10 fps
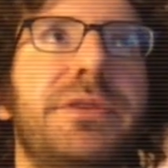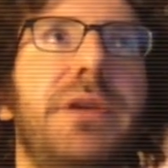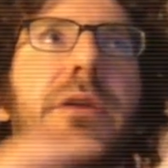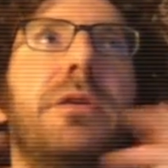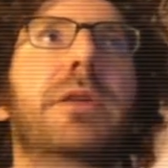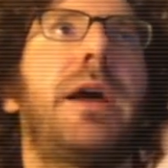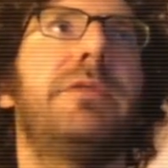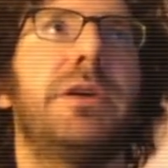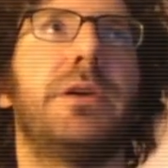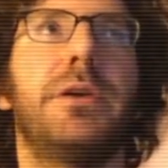and her
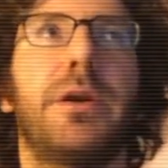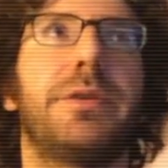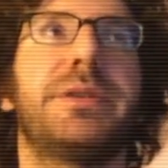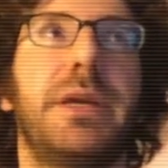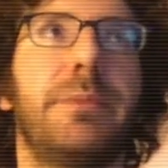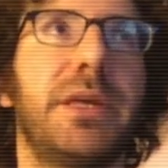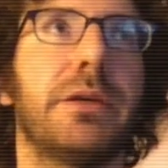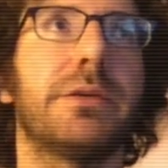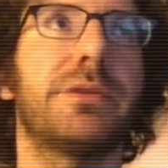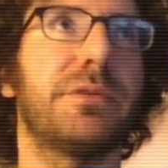livelihood are the same
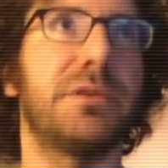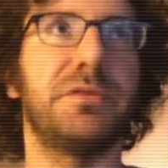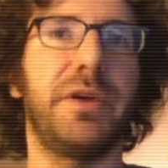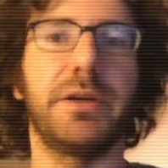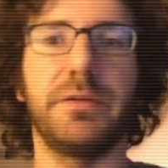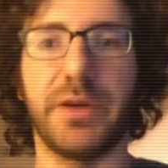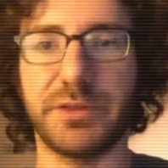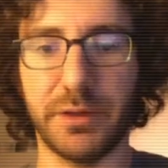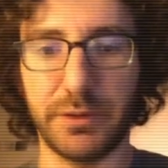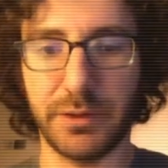thing, so she's very
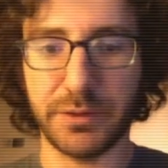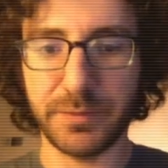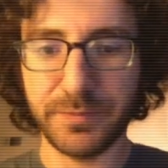invested in those.